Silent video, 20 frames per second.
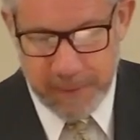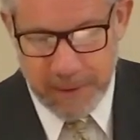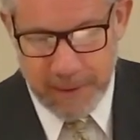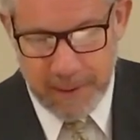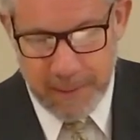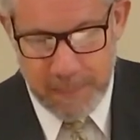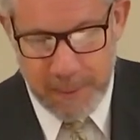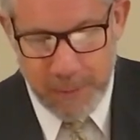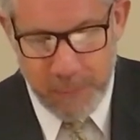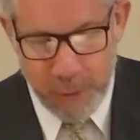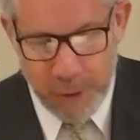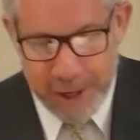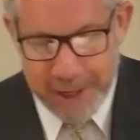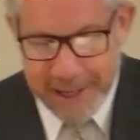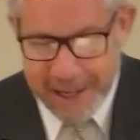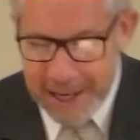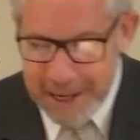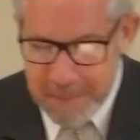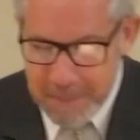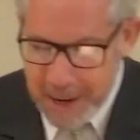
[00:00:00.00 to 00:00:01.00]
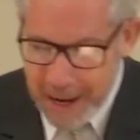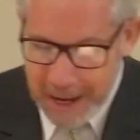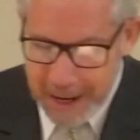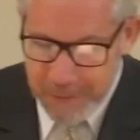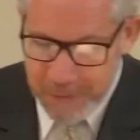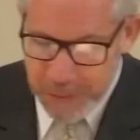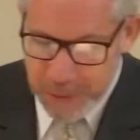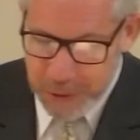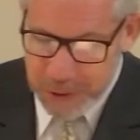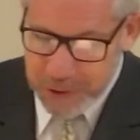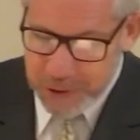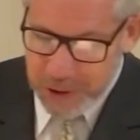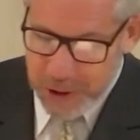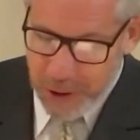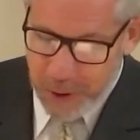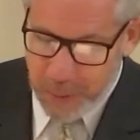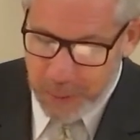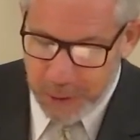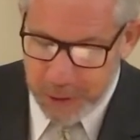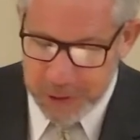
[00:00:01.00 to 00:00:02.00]
But if we're going to keep God first in
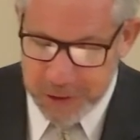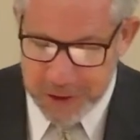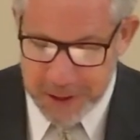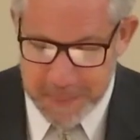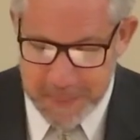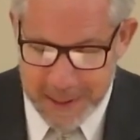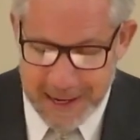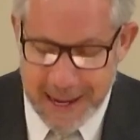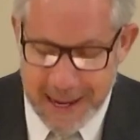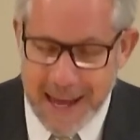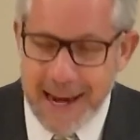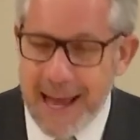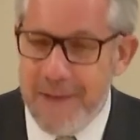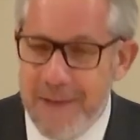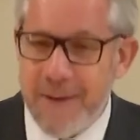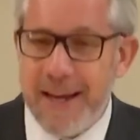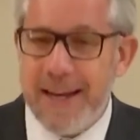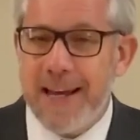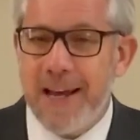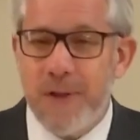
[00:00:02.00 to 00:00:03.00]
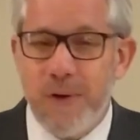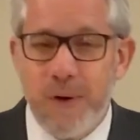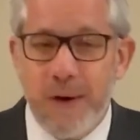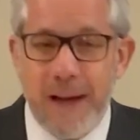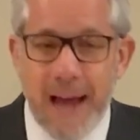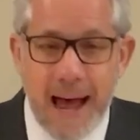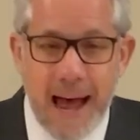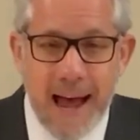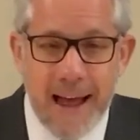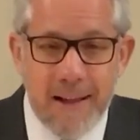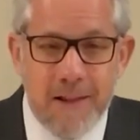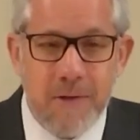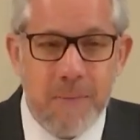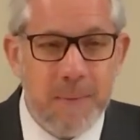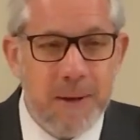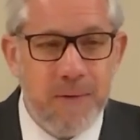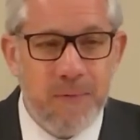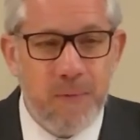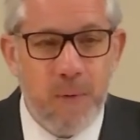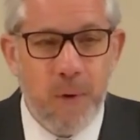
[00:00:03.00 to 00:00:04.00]
our worship and not have any other gods
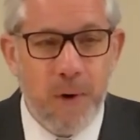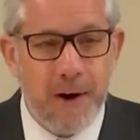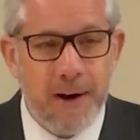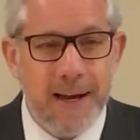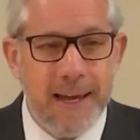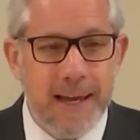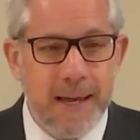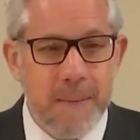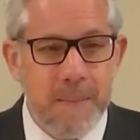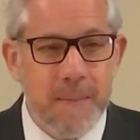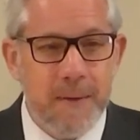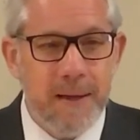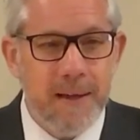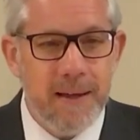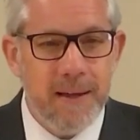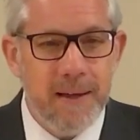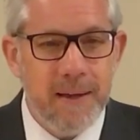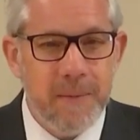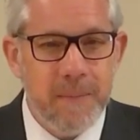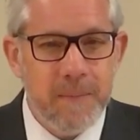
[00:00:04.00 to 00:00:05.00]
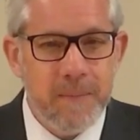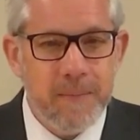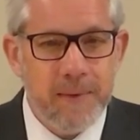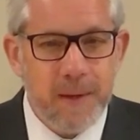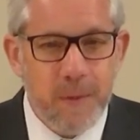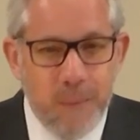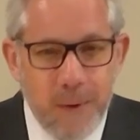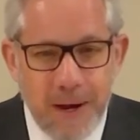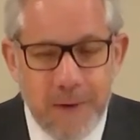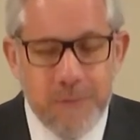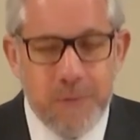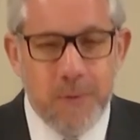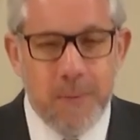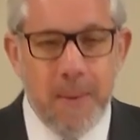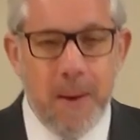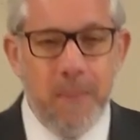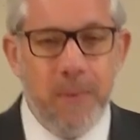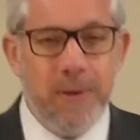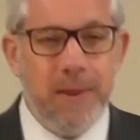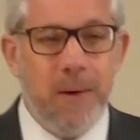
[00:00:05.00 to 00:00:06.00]
before Him, we have to
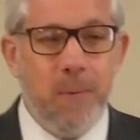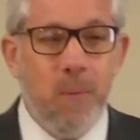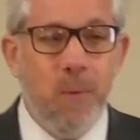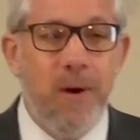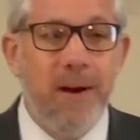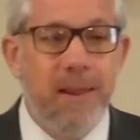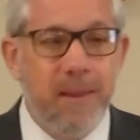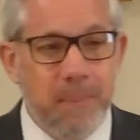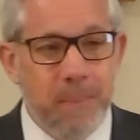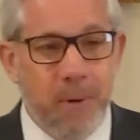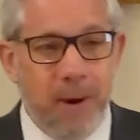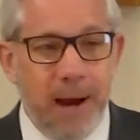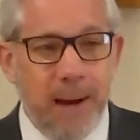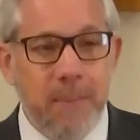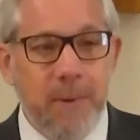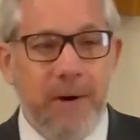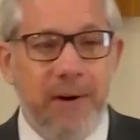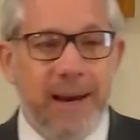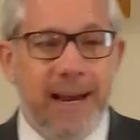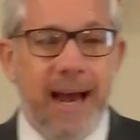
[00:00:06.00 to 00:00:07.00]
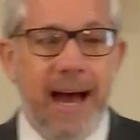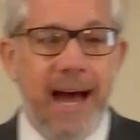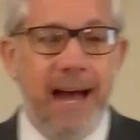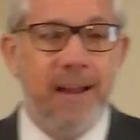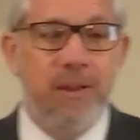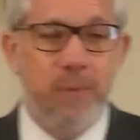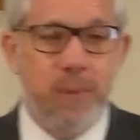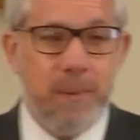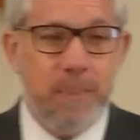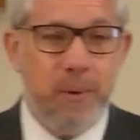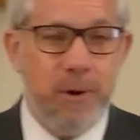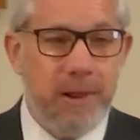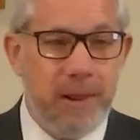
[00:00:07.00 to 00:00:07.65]
remember that one of the primary gods we put in the